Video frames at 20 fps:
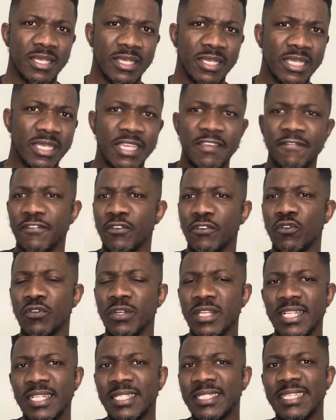If you
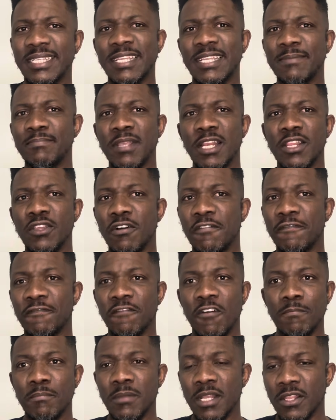need 3 million or
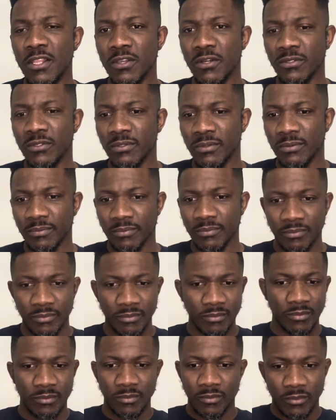4 million
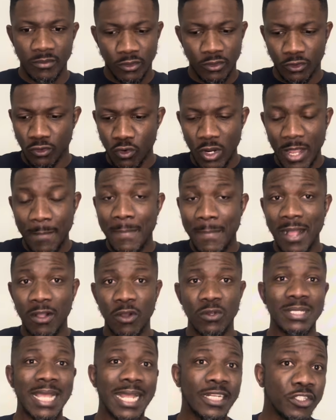to embark
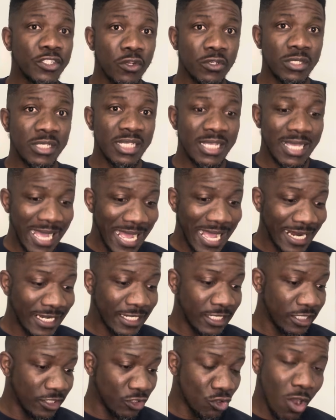on that journey
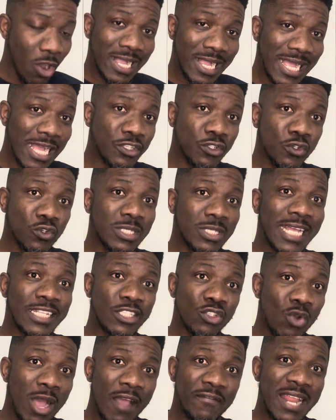and your account shows that
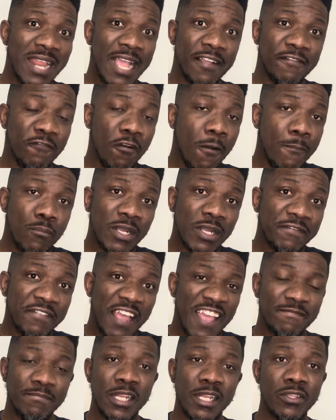you have like
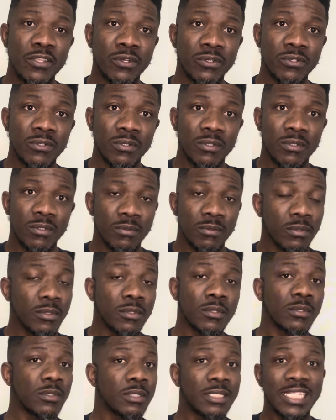4.5 million,
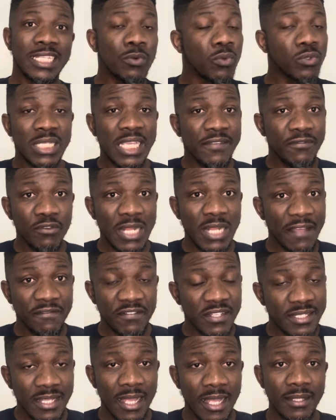they won't give you that
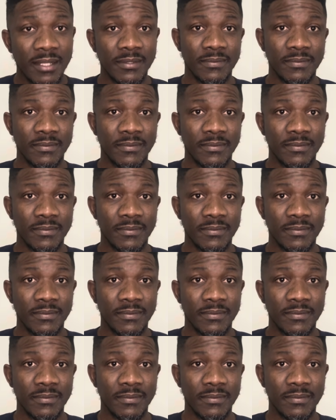visa,